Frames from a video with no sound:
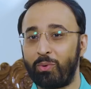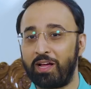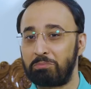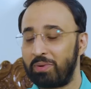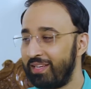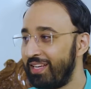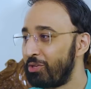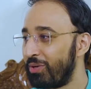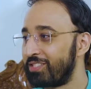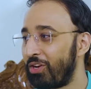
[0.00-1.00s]
$1 million
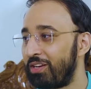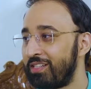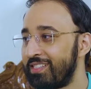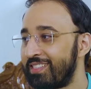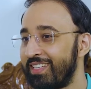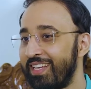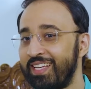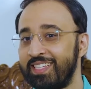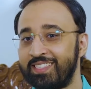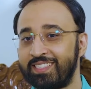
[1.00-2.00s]

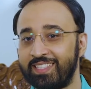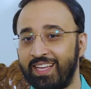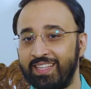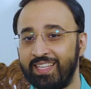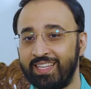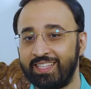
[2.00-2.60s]
is, I think,